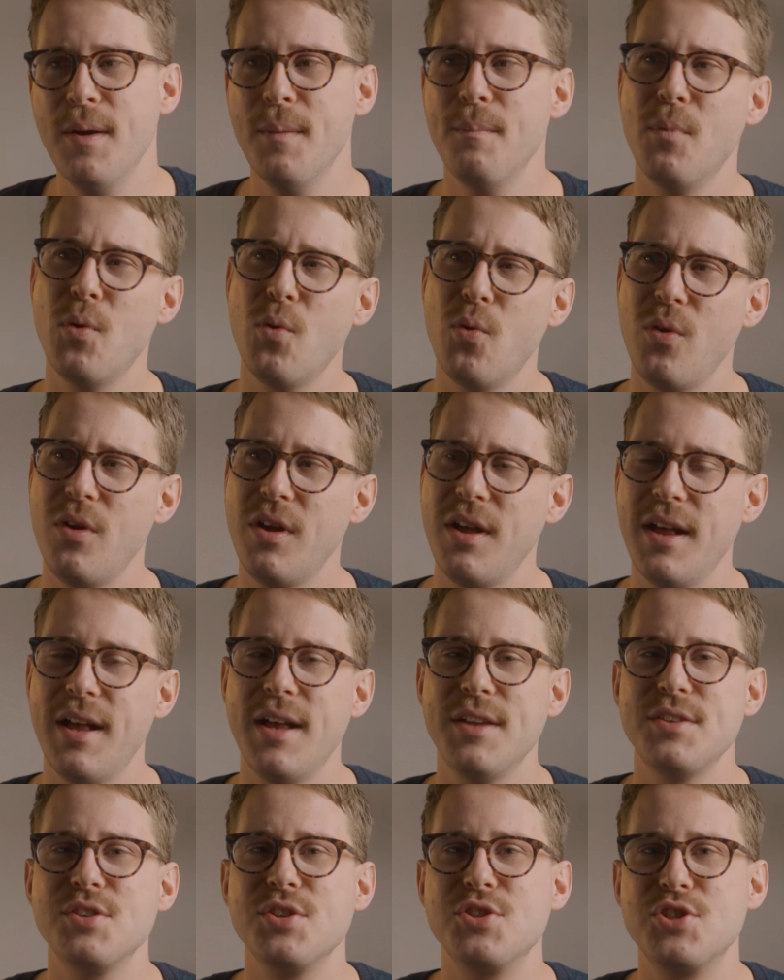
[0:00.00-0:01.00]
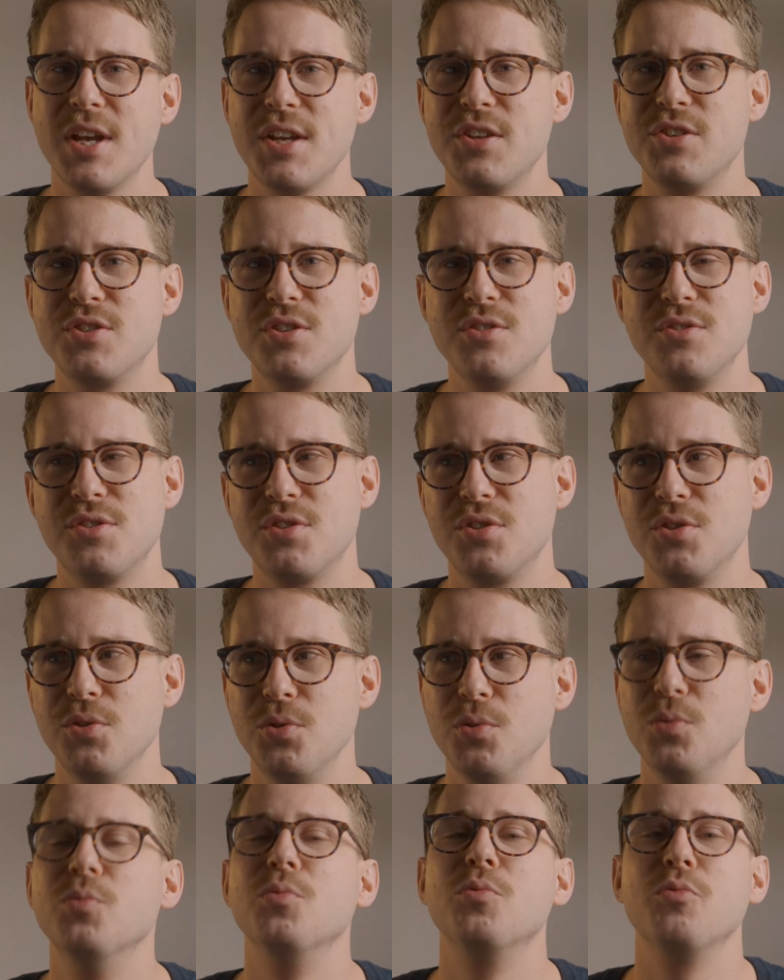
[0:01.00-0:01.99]
more a suggestion
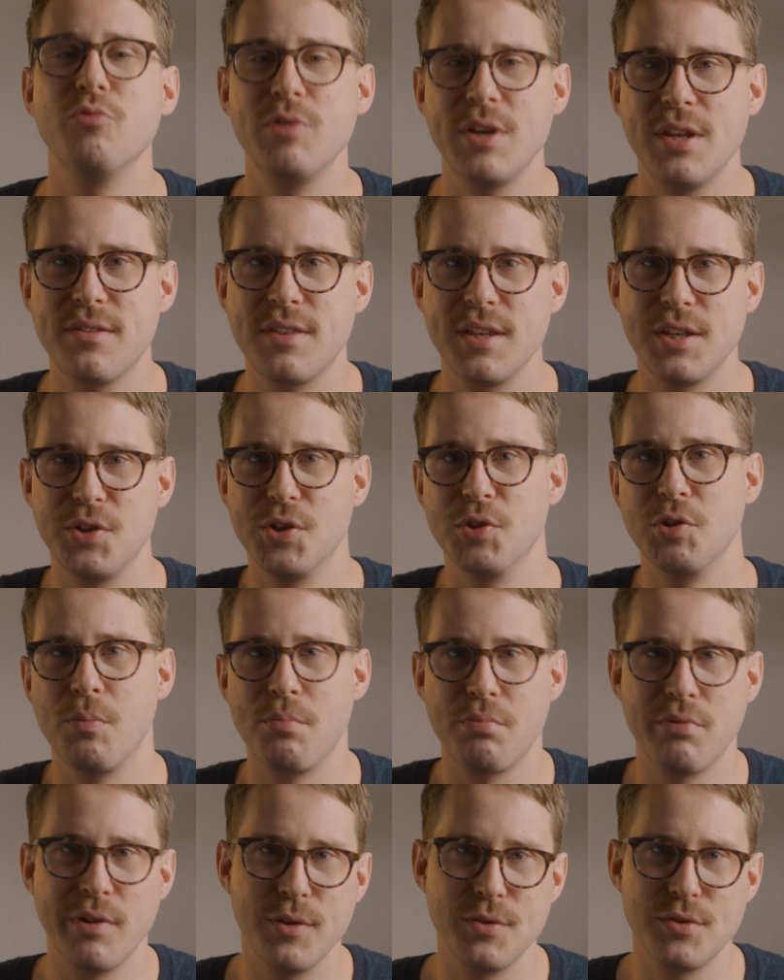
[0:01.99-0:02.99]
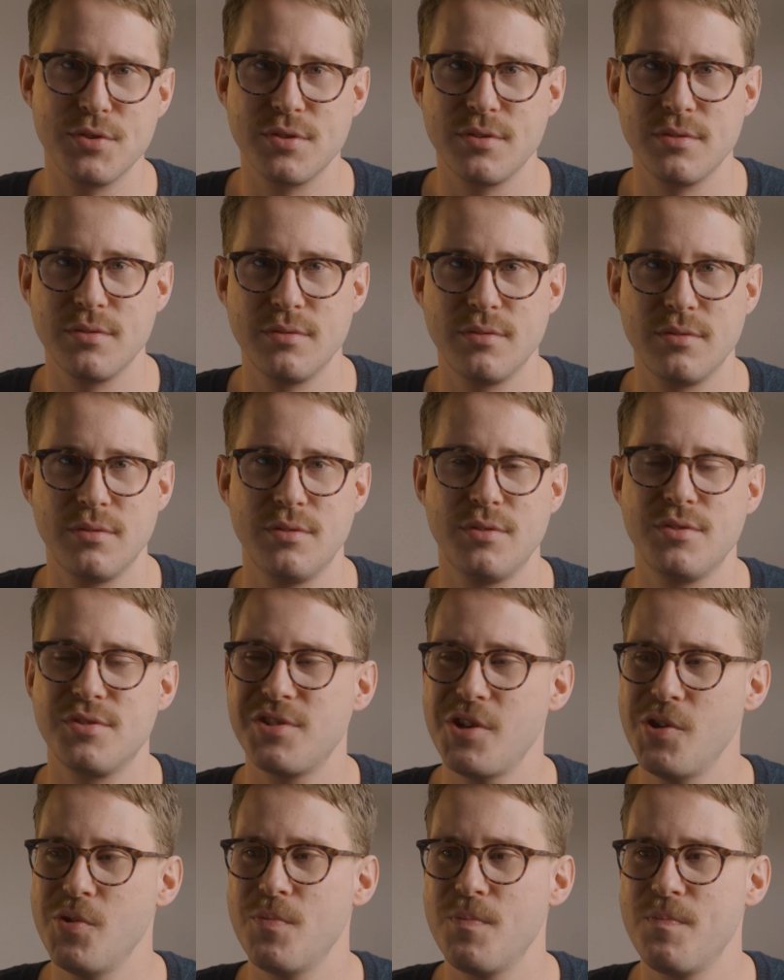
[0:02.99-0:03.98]
to rethink your approach.
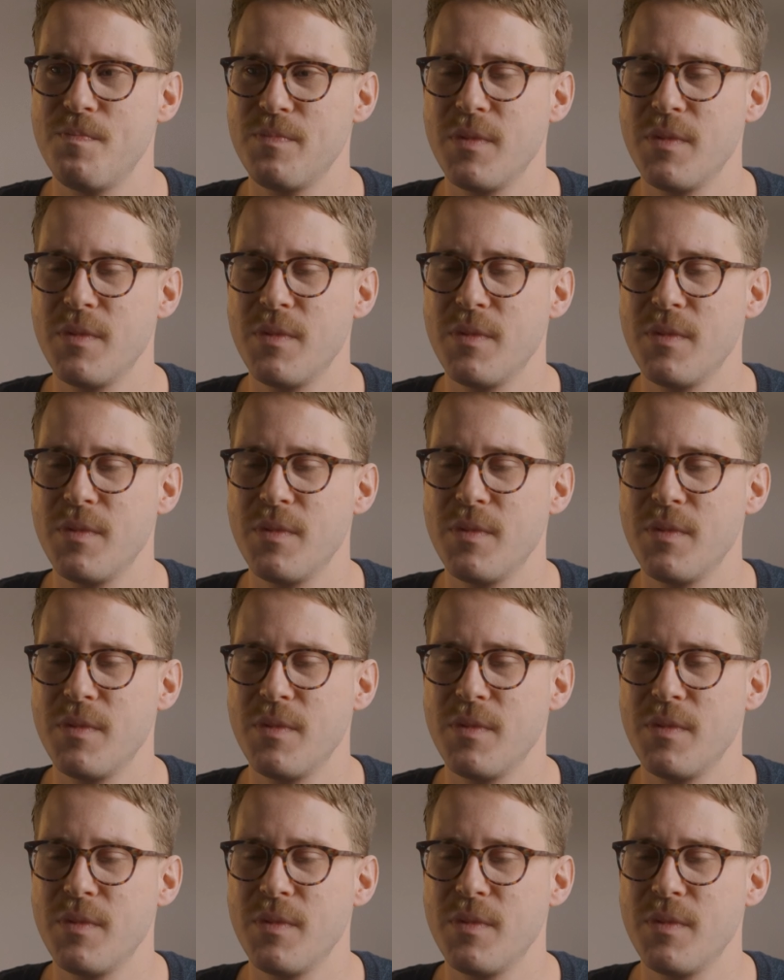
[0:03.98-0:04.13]
So,